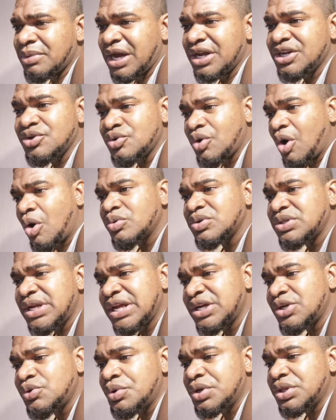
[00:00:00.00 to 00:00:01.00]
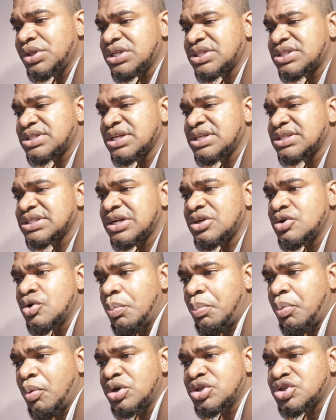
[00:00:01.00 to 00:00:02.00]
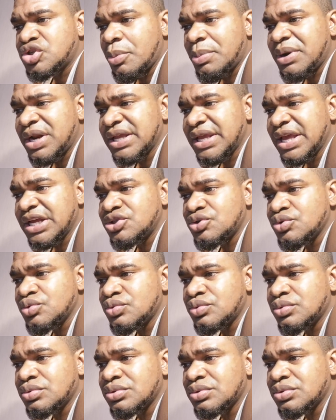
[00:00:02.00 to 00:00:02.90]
And you out there doing these things, and no police coming and get you.